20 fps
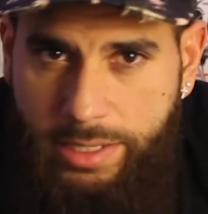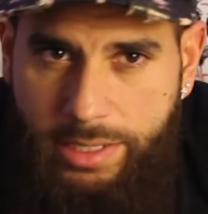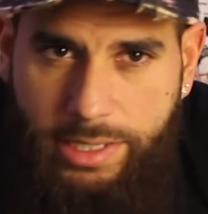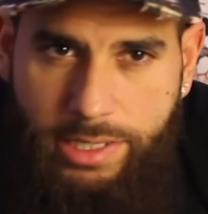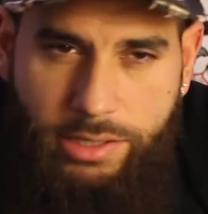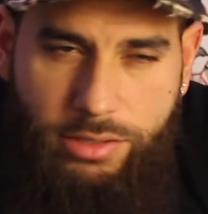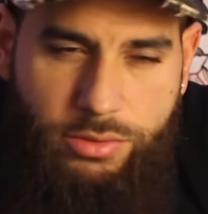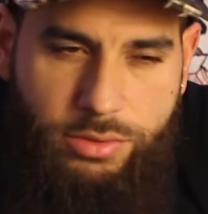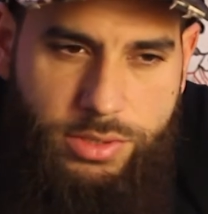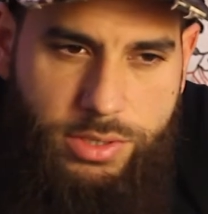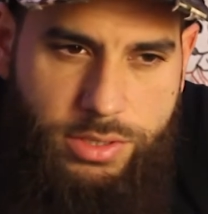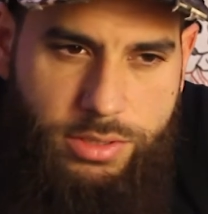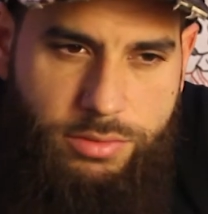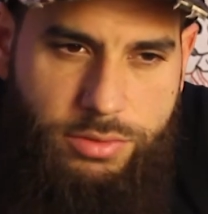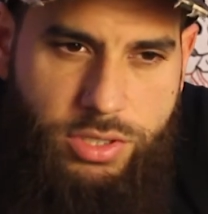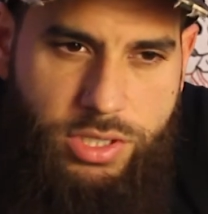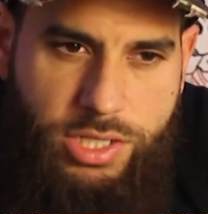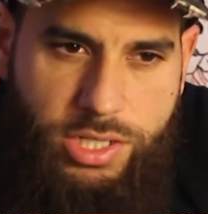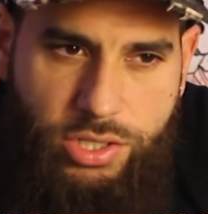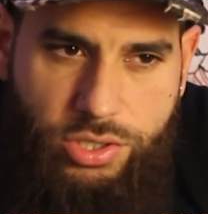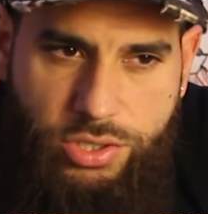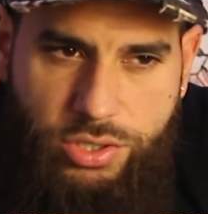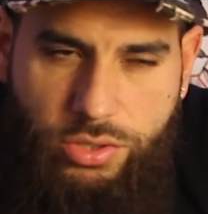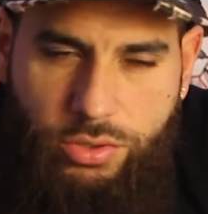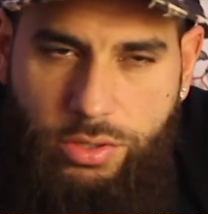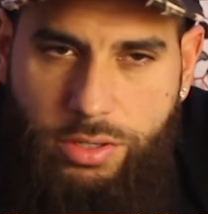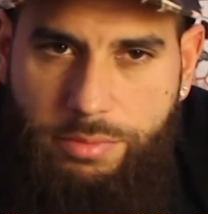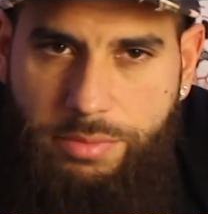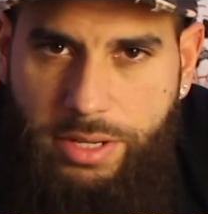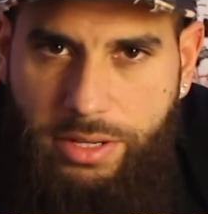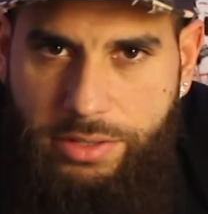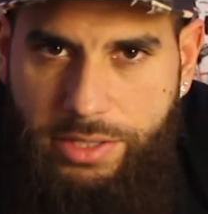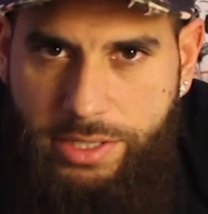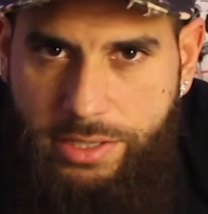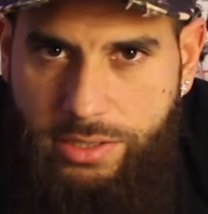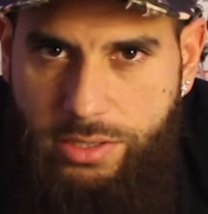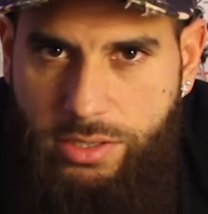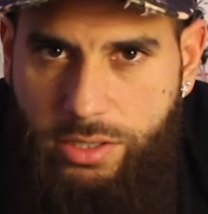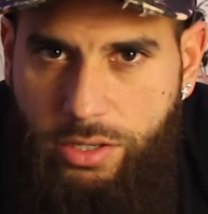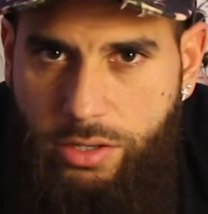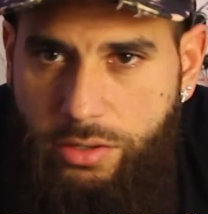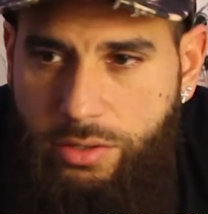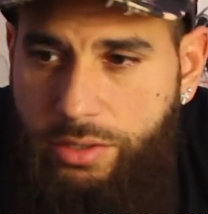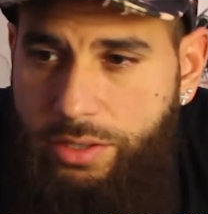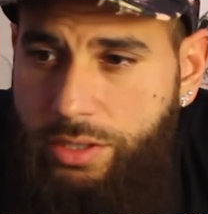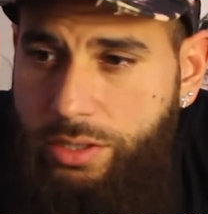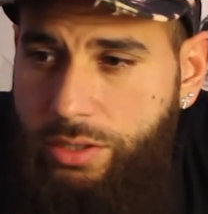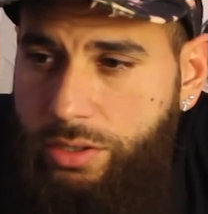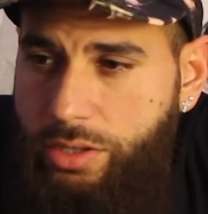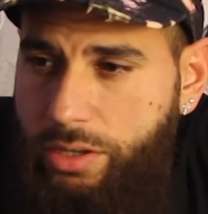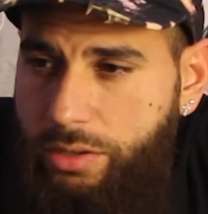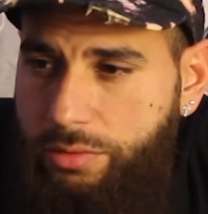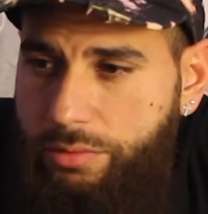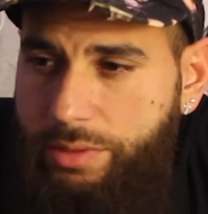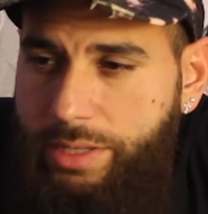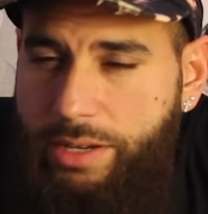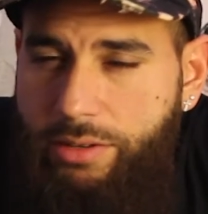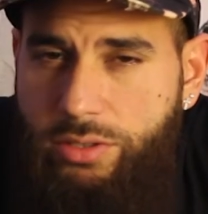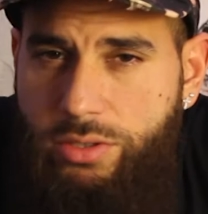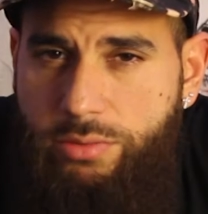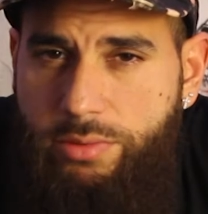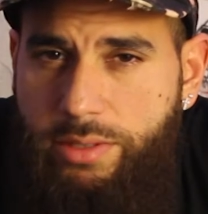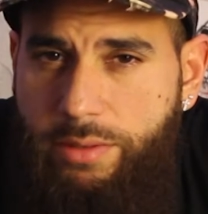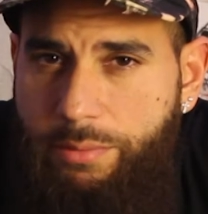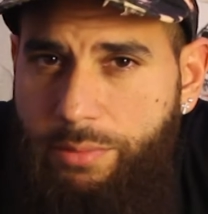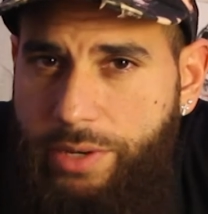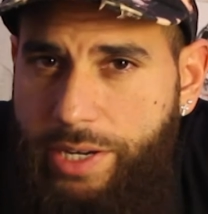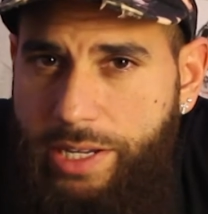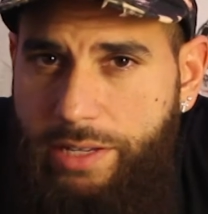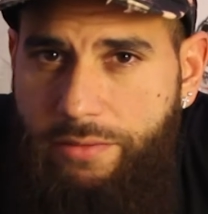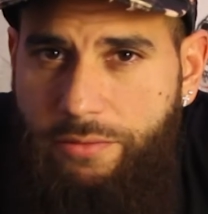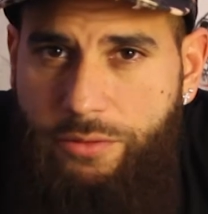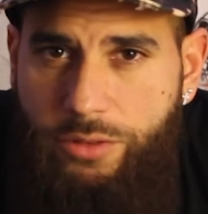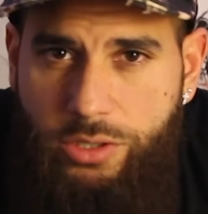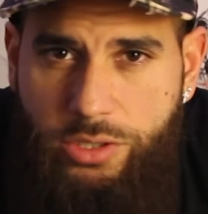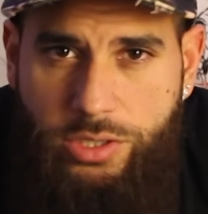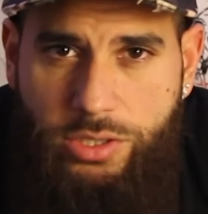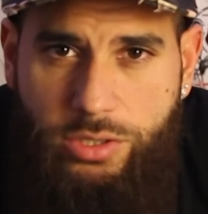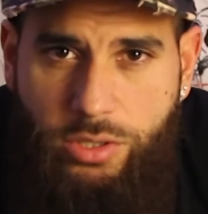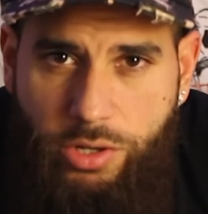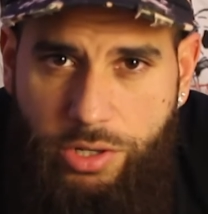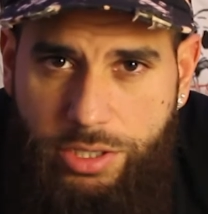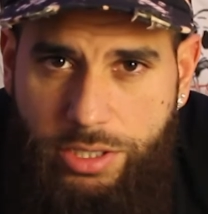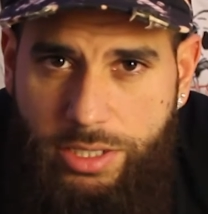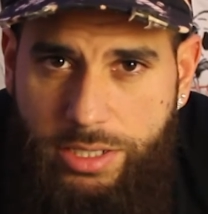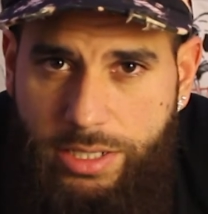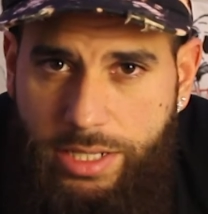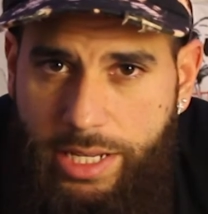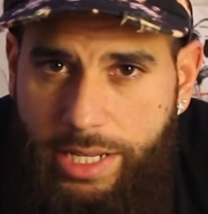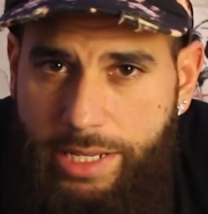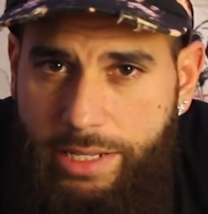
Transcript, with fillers: It was a sneaker store in Mount Kisco. You know, that was when the brand first started.